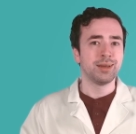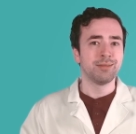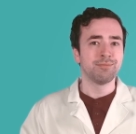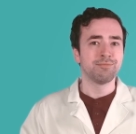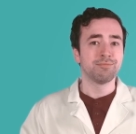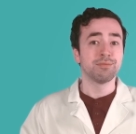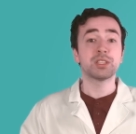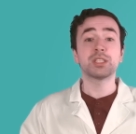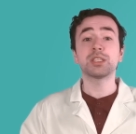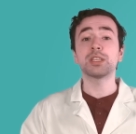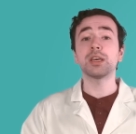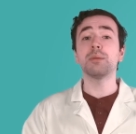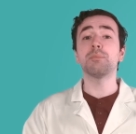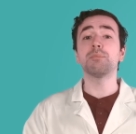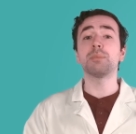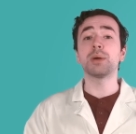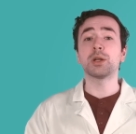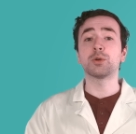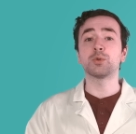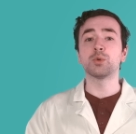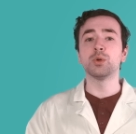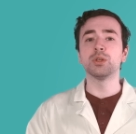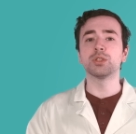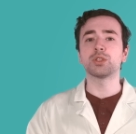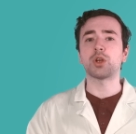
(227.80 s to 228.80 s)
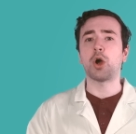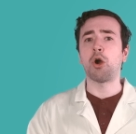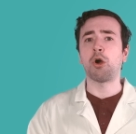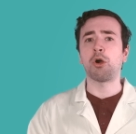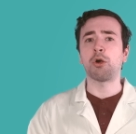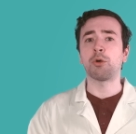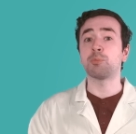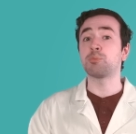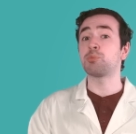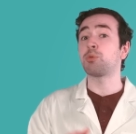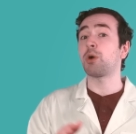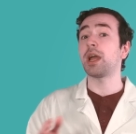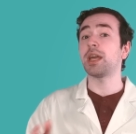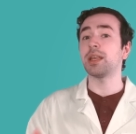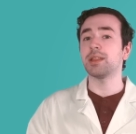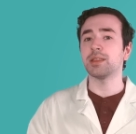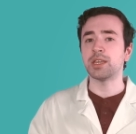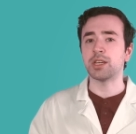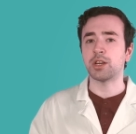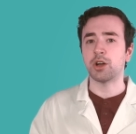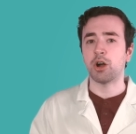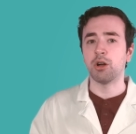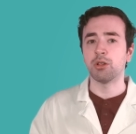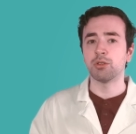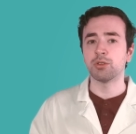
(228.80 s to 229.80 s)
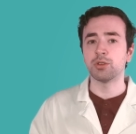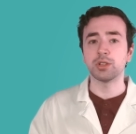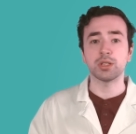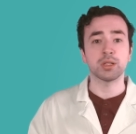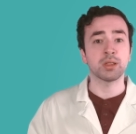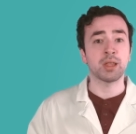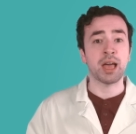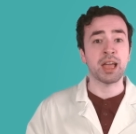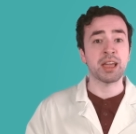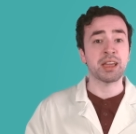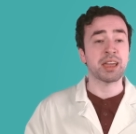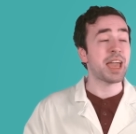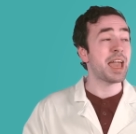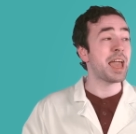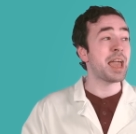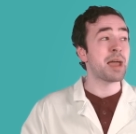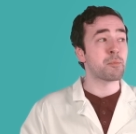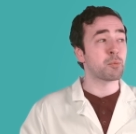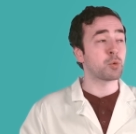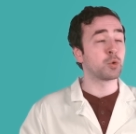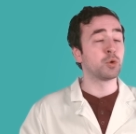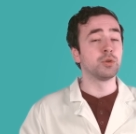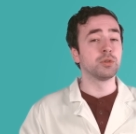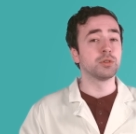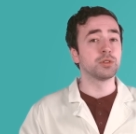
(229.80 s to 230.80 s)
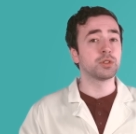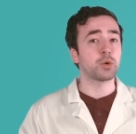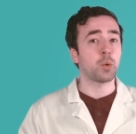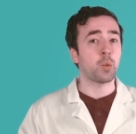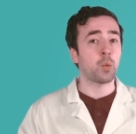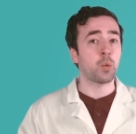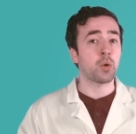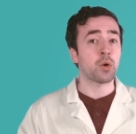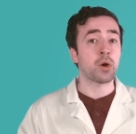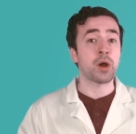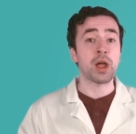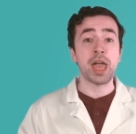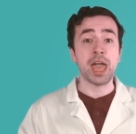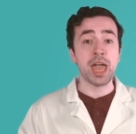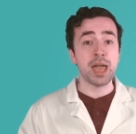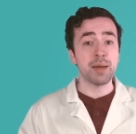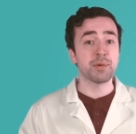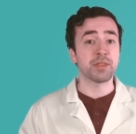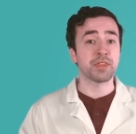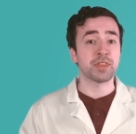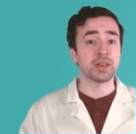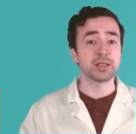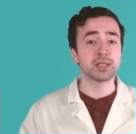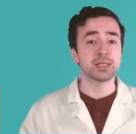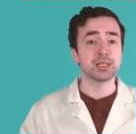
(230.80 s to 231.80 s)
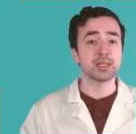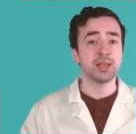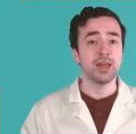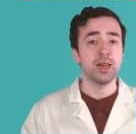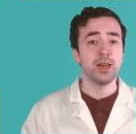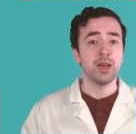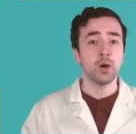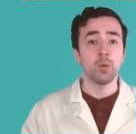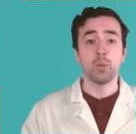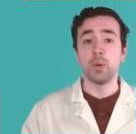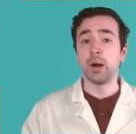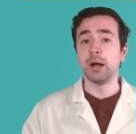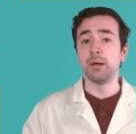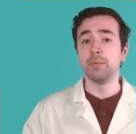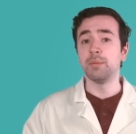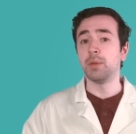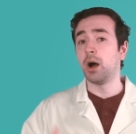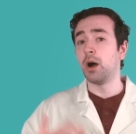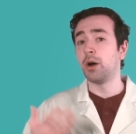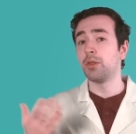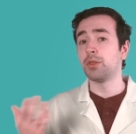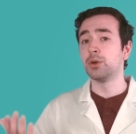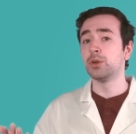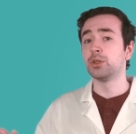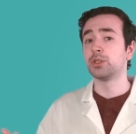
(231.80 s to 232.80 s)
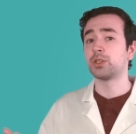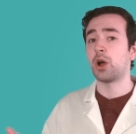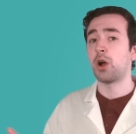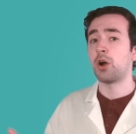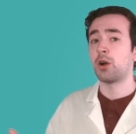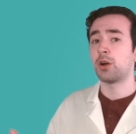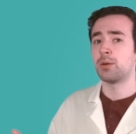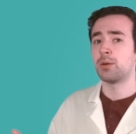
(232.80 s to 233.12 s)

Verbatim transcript: Some minerals are brightly colored, like emerald or amethyst, while others are